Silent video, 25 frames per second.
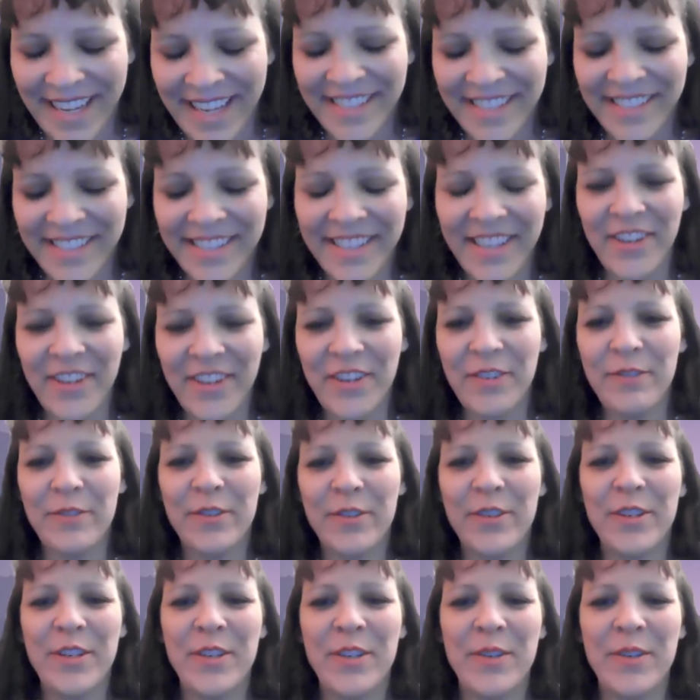Center for
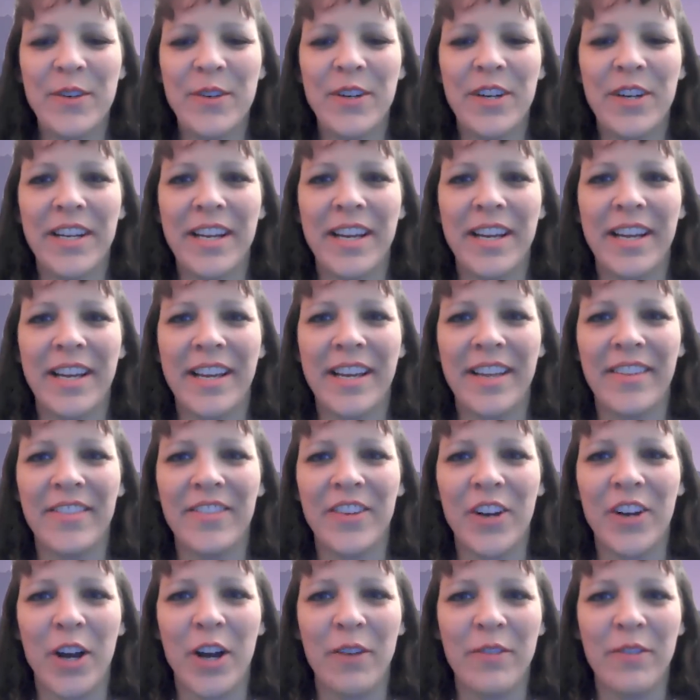New York at the
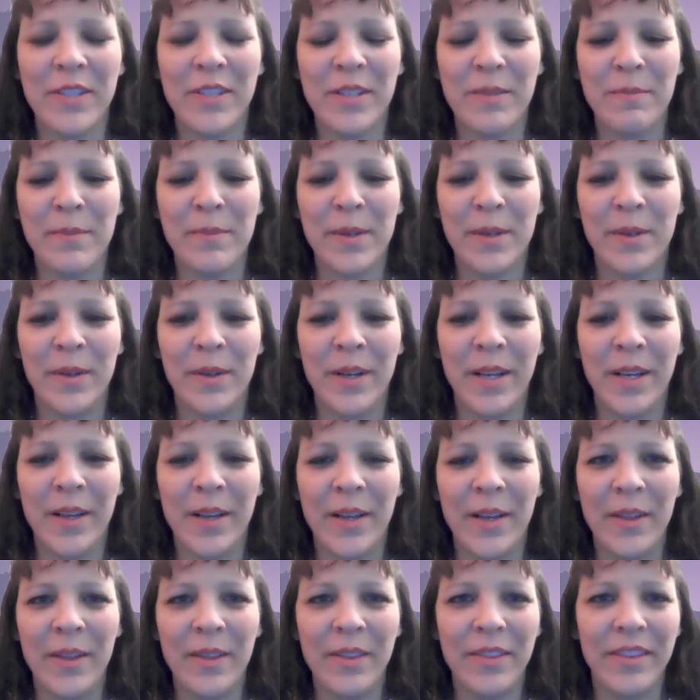Office of Mental
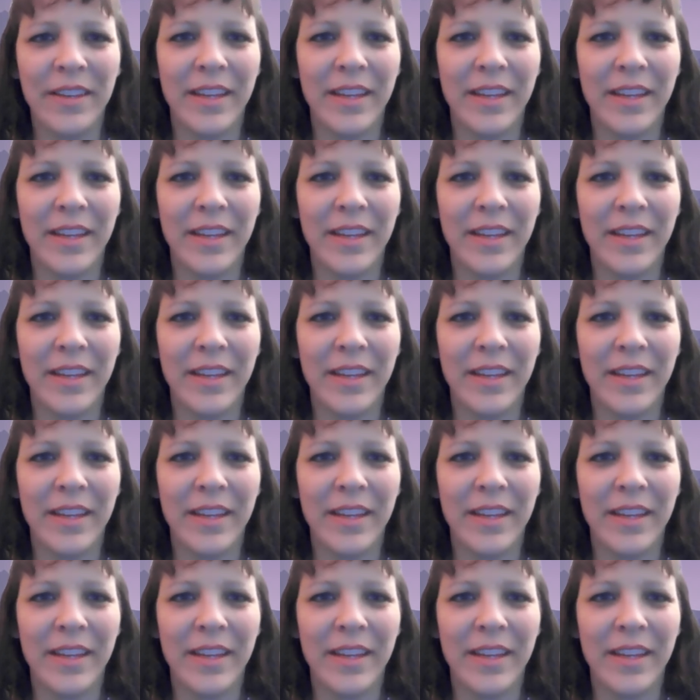Health,